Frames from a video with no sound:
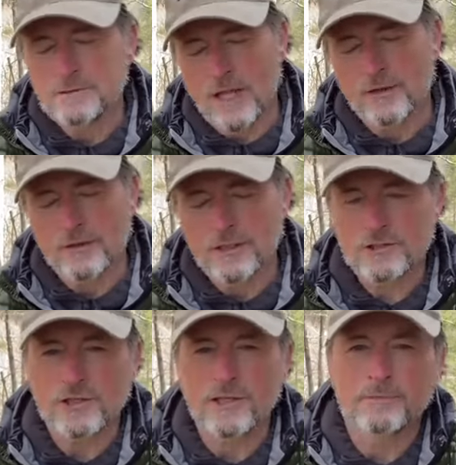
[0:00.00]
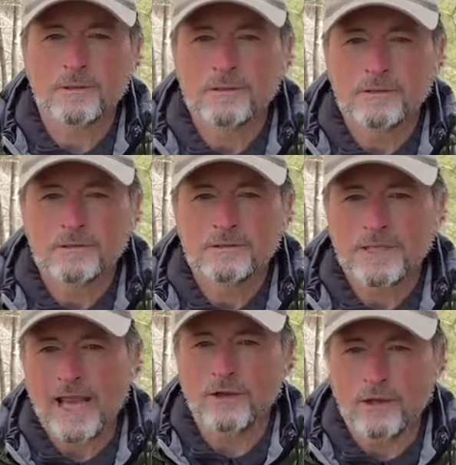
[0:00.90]
Nothing. He's asleep.
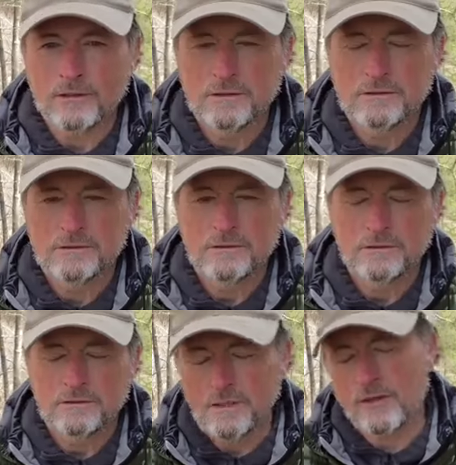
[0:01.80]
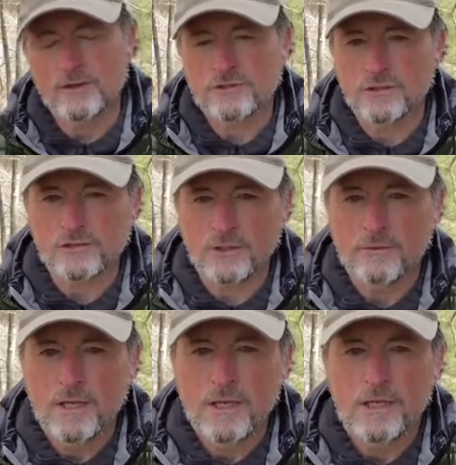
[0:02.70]
Cow dog. Nothing. Still asleep.